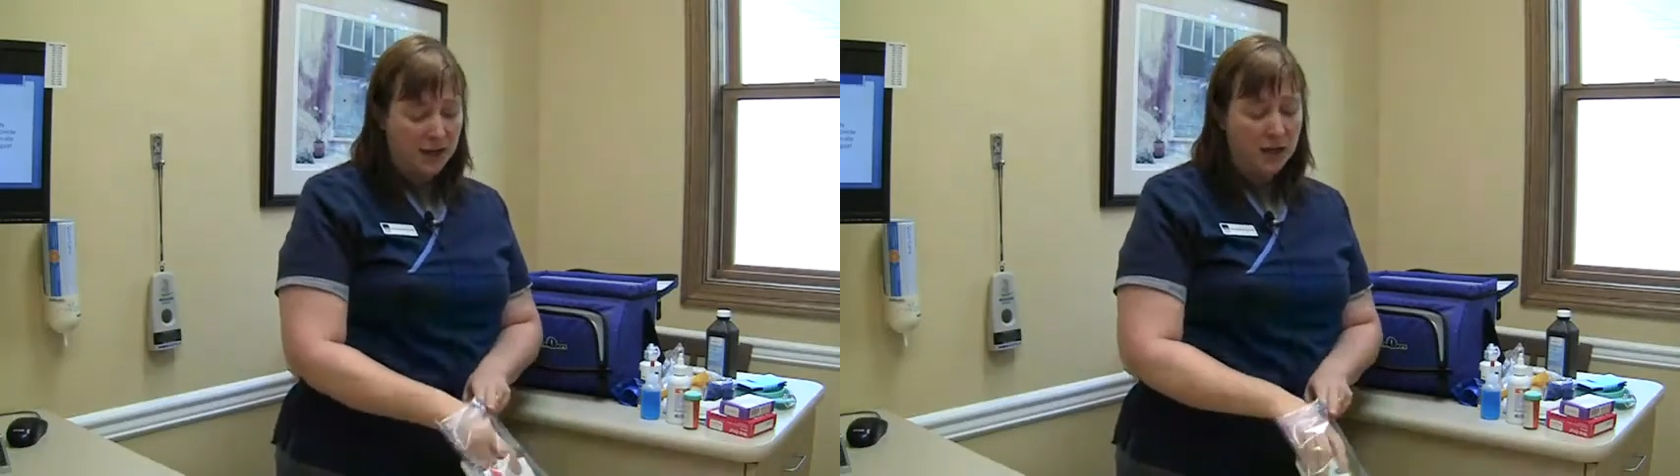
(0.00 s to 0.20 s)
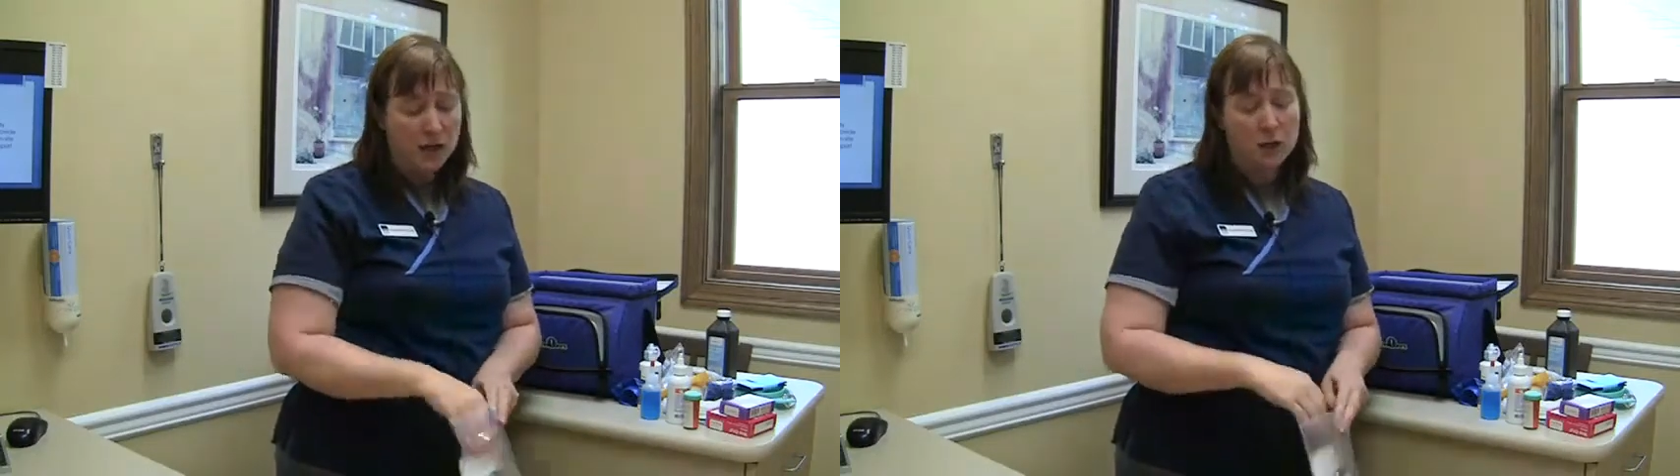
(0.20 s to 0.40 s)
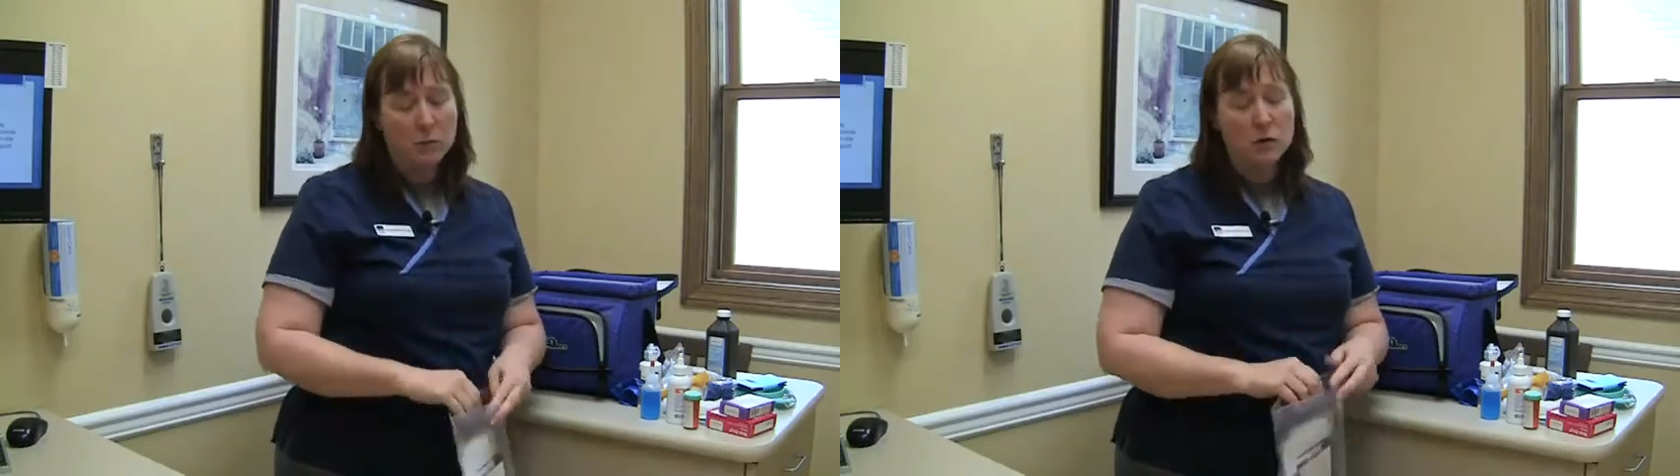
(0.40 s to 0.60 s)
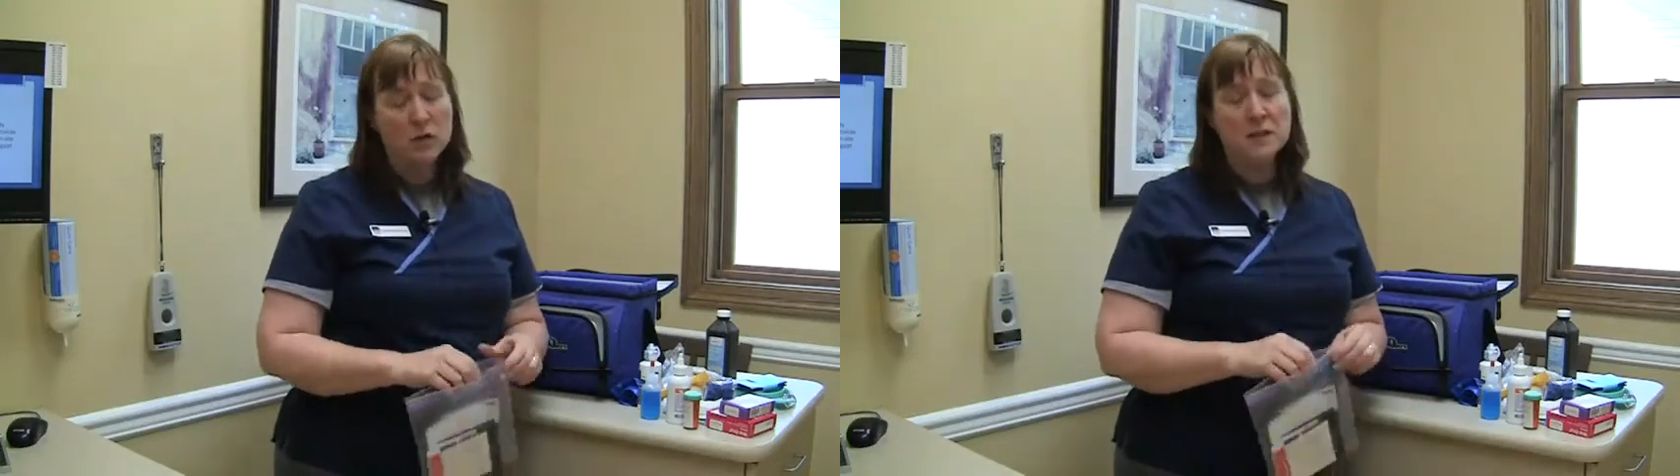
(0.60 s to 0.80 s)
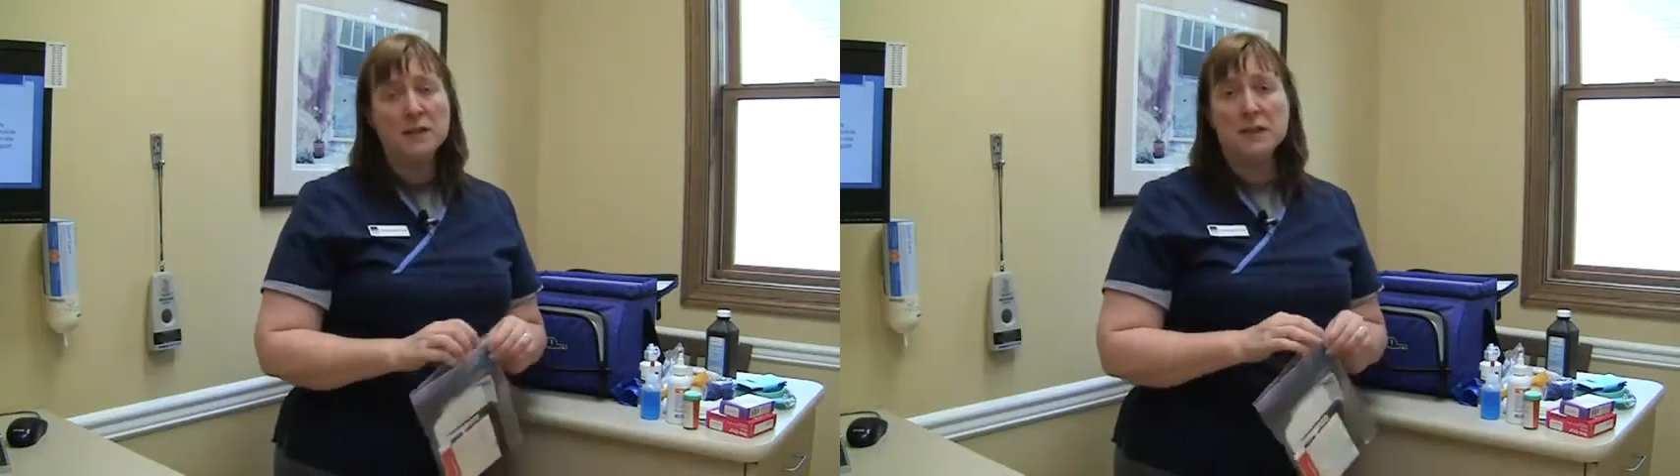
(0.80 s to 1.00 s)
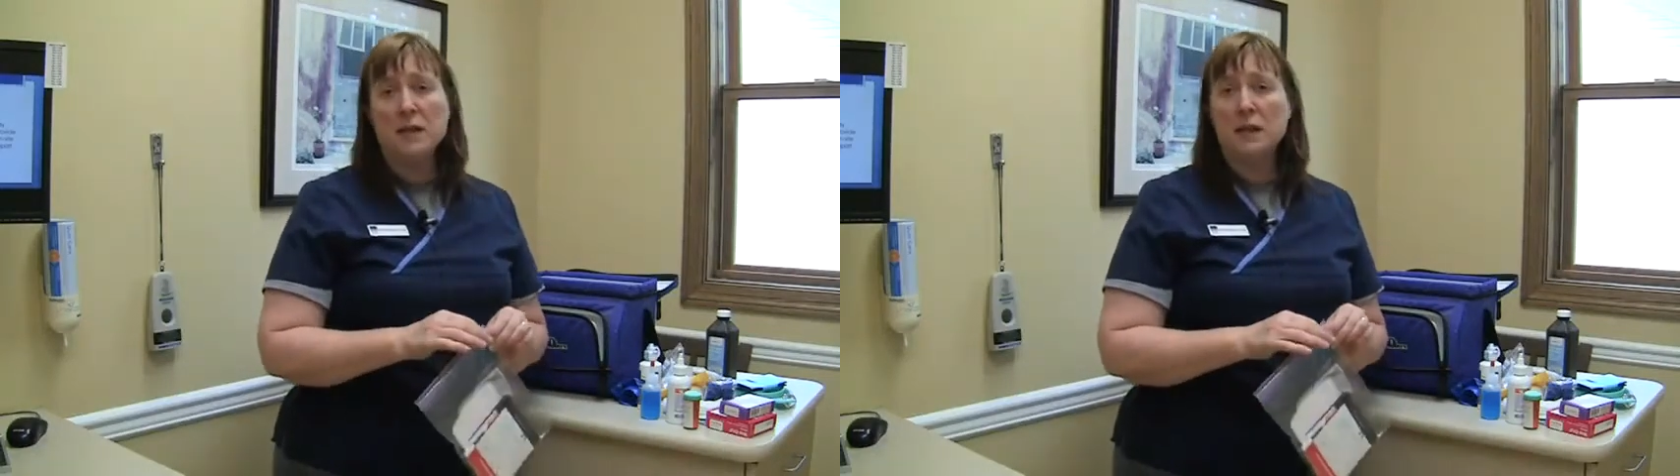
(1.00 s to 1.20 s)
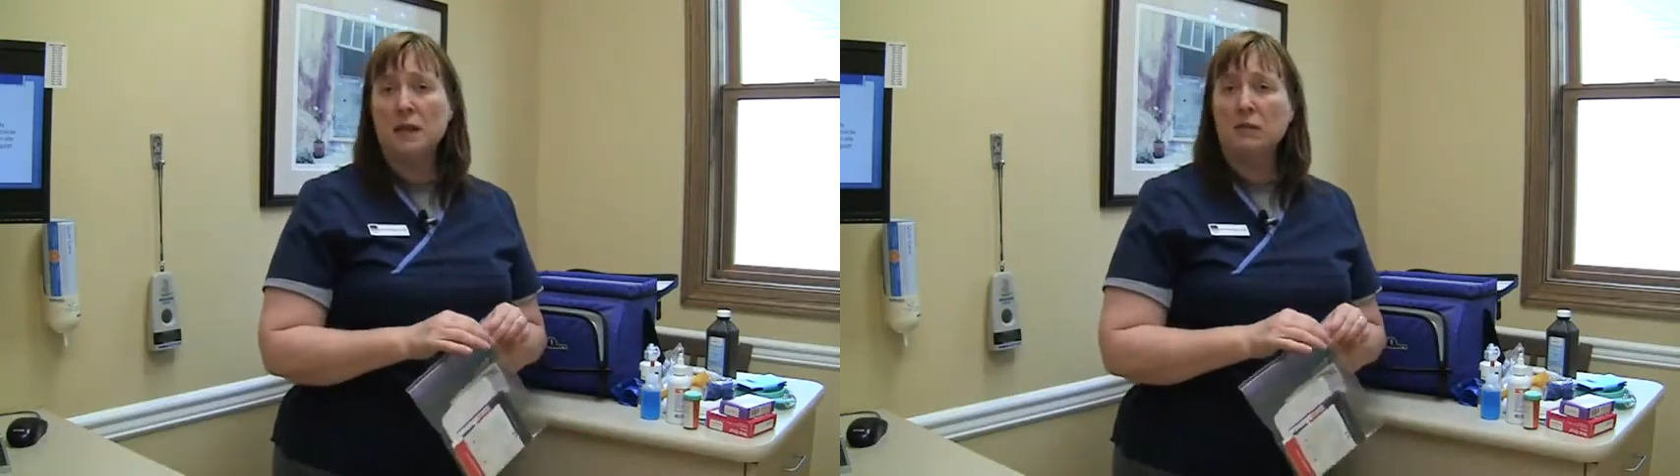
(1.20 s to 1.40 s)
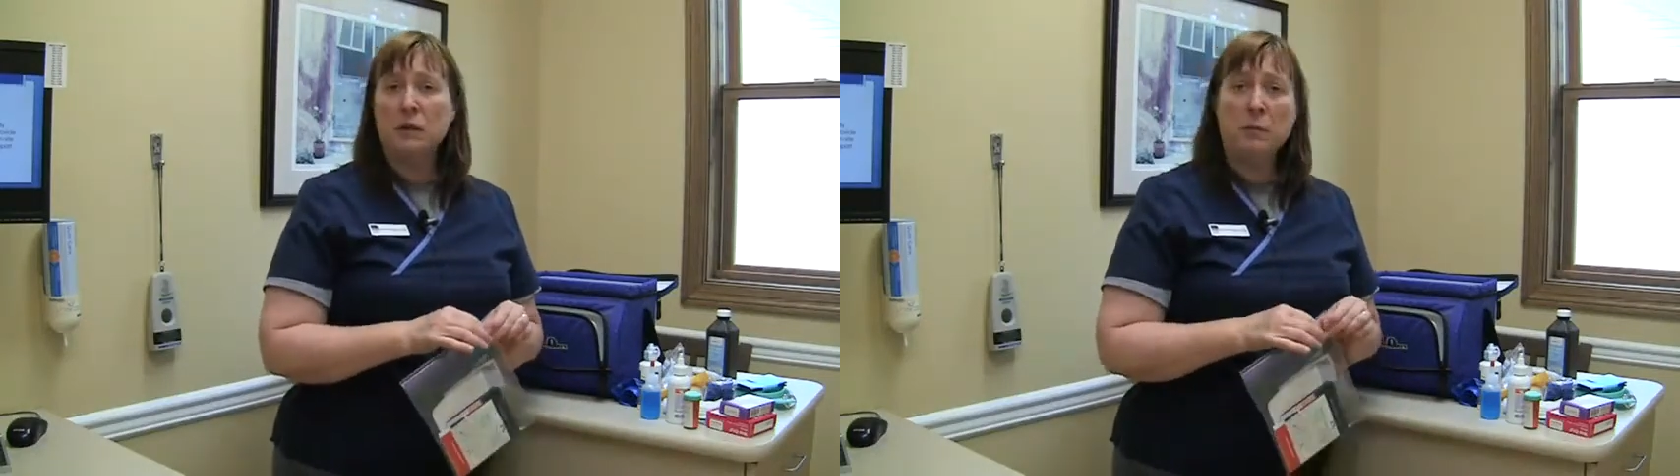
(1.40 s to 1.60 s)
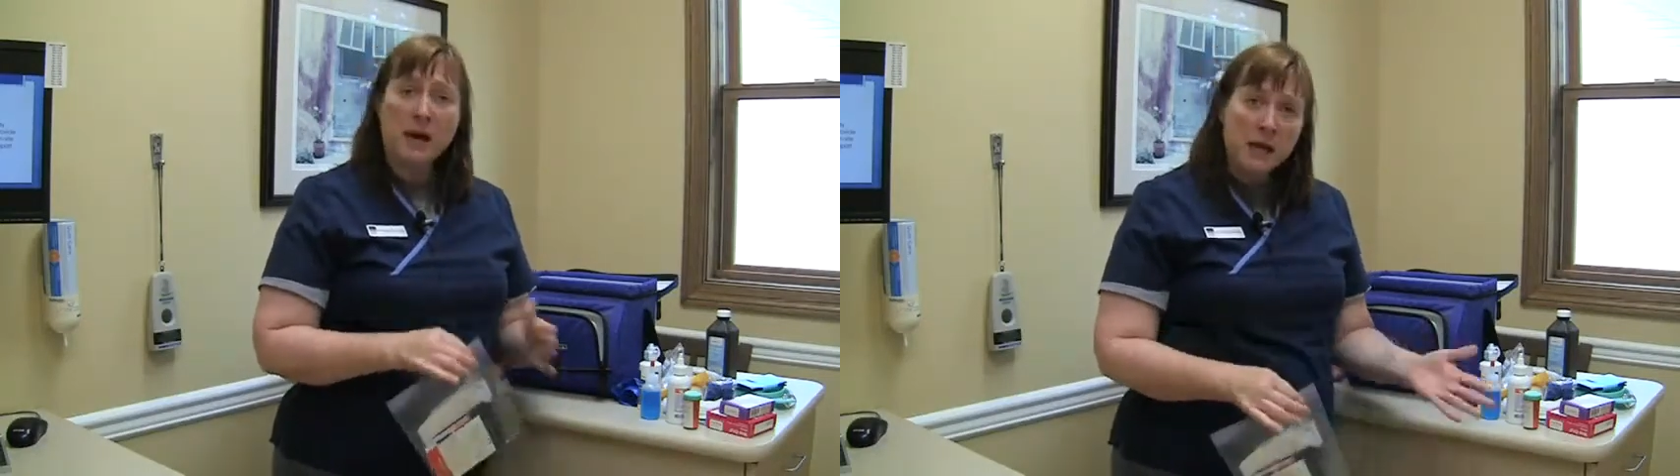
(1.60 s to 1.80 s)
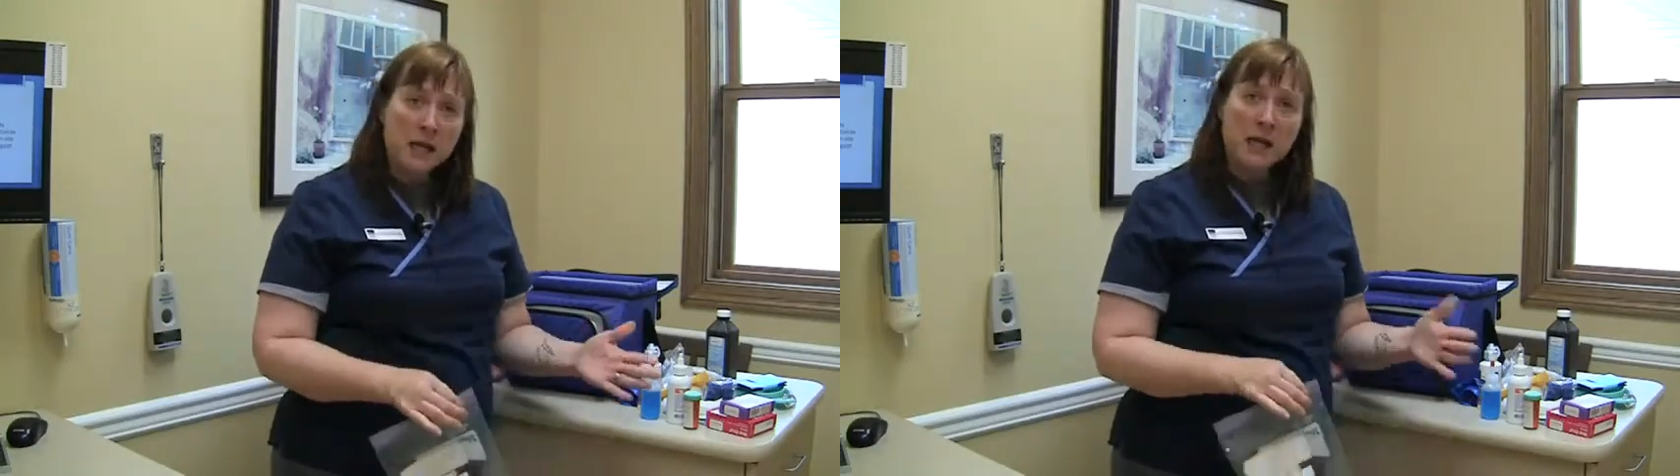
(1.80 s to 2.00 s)
and in an emergency, if you're
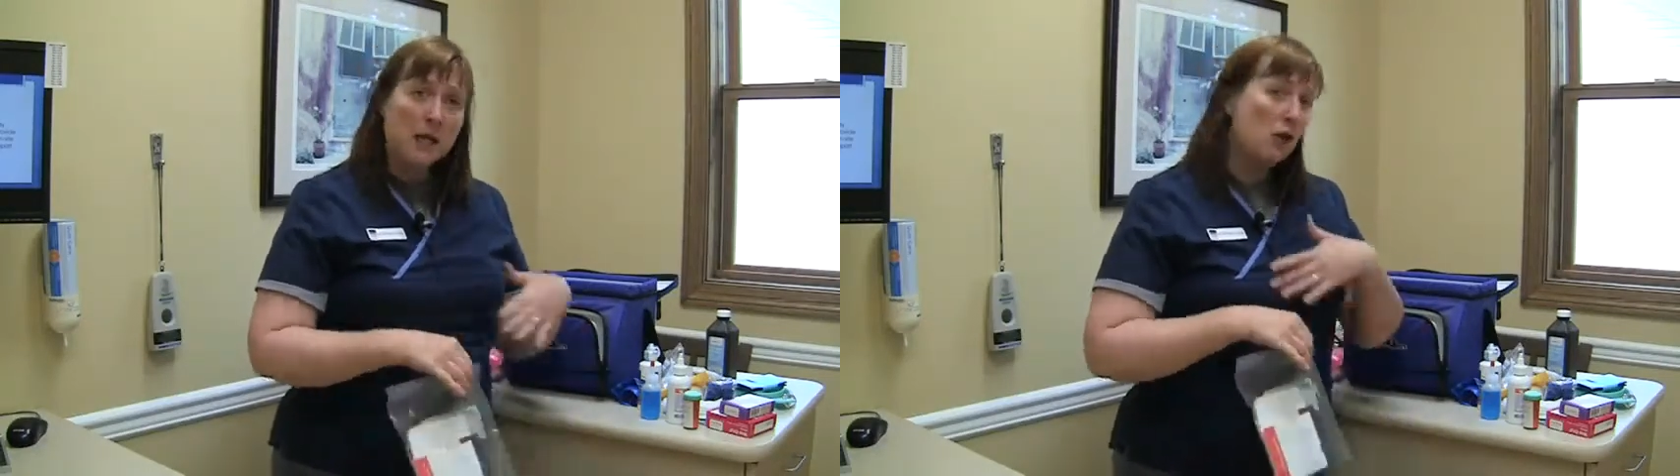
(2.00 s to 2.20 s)
panicking,